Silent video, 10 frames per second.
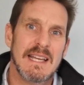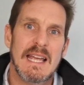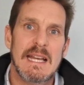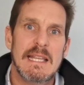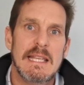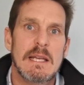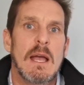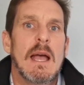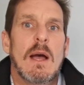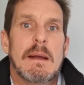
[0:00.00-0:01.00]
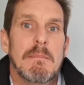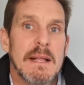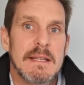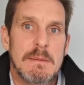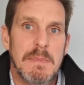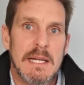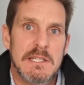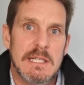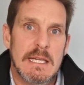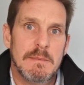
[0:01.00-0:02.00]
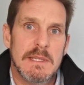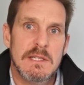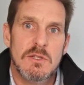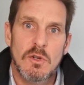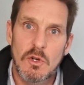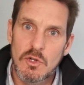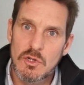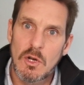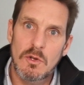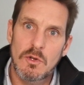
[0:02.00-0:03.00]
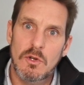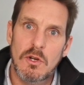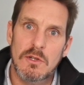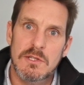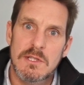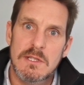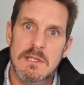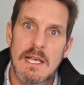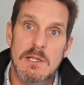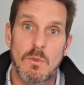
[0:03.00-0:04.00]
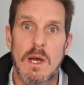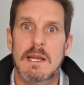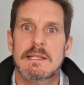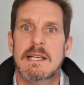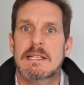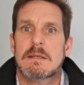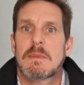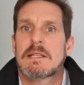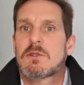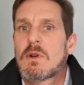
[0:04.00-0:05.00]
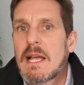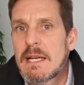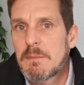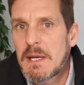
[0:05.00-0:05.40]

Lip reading: daily and monthly budget limits to control your costs, as well as customize your landing